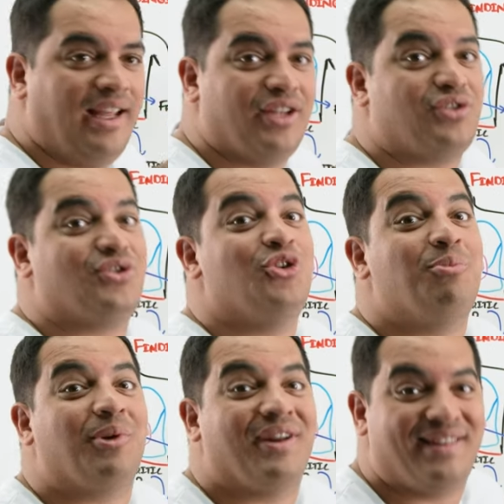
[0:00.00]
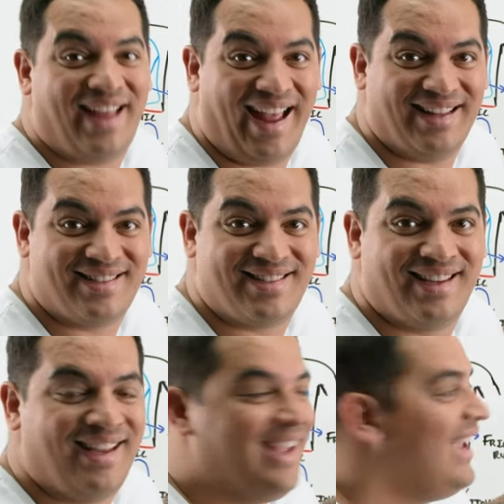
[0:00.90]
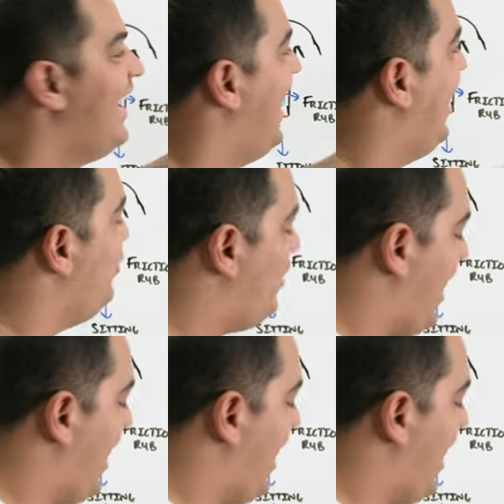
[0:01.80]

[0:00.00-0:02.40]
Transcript: is super intense. And you